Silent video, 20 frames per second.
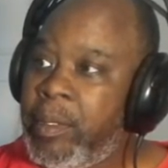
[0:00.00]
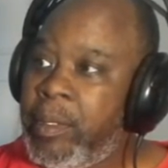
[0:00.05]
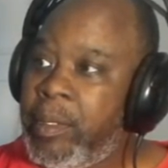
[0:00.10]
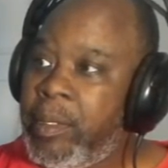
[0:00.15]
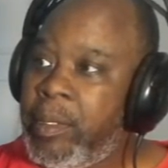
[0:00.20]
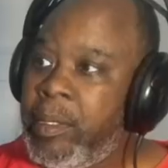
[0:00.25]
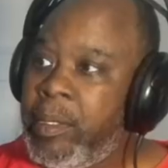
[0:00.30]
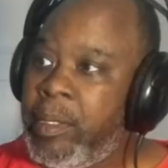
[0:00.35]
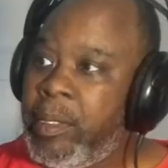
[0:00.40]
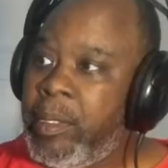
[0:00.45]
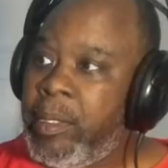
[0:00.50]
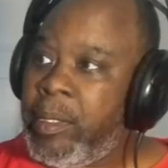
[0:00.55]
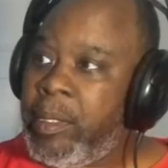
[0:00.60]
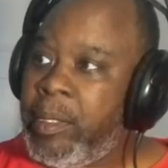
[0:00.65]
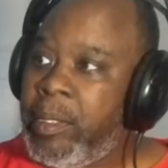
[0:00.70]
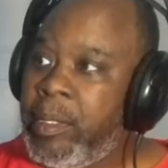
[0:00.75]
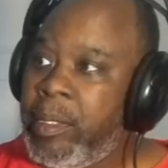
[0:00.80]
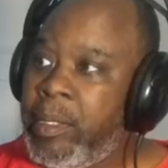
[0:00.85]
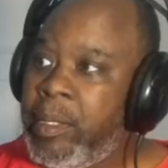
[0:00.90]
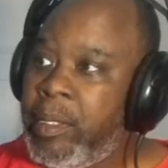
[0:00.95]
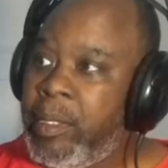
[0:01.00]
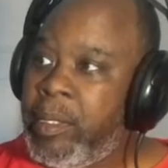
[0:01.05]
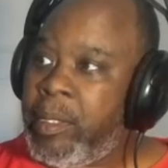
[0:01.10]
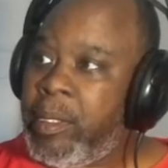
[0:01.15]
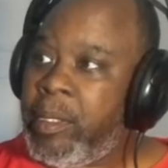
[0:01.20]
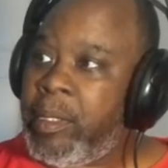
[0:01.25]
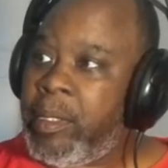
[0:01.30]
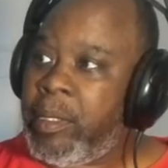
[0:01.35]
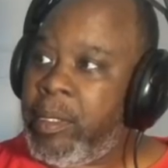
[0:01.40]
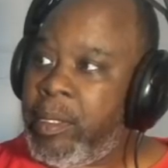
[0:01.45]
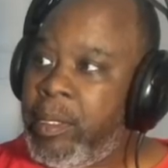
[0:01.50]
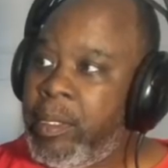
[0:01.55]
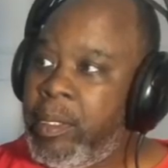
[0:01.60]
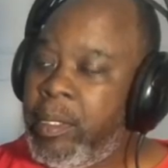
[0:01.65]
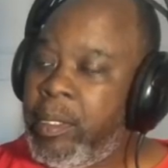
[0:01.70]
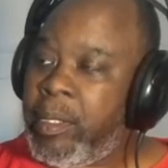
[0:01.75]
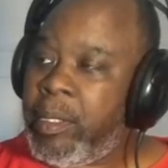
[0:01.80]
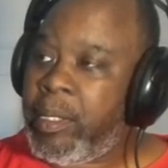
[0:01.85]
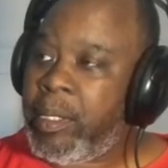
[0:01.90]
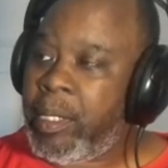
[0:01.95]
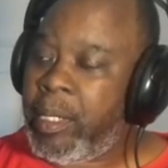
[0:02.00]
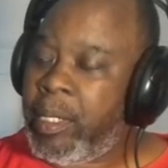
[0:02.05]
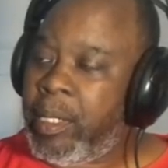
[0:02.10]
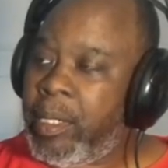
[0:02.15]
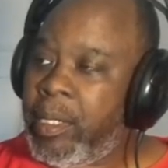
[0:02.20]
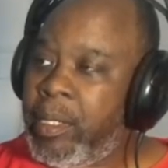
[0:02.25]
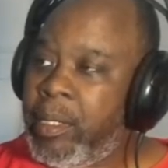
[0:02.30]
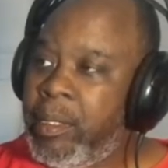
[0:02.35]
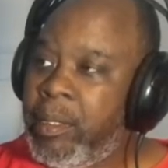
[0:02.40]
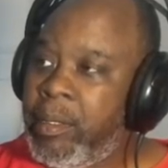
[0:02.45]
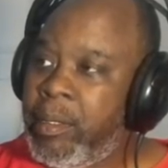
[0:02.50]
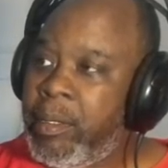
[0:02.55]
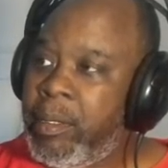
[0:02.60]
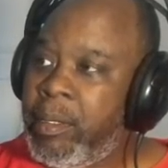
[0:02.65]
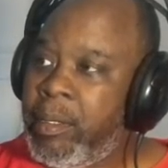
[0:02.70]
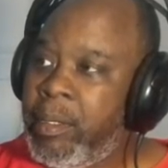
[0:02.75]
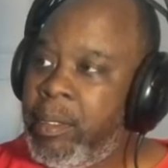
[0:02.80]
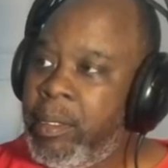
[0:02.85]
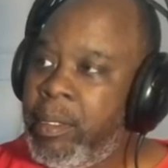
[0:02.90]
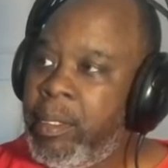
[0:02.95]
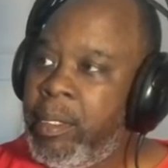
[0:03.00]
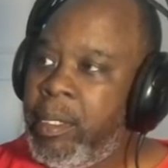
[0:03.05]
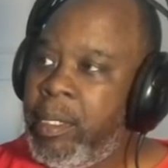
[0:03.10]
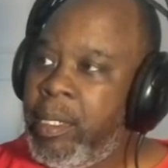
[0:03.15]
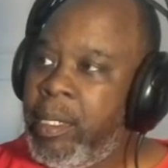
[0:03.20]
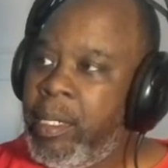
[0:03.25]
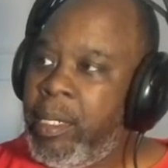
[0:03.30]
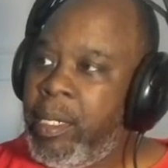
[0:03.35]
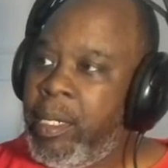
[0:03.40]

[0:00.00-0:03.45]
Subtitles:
(silent)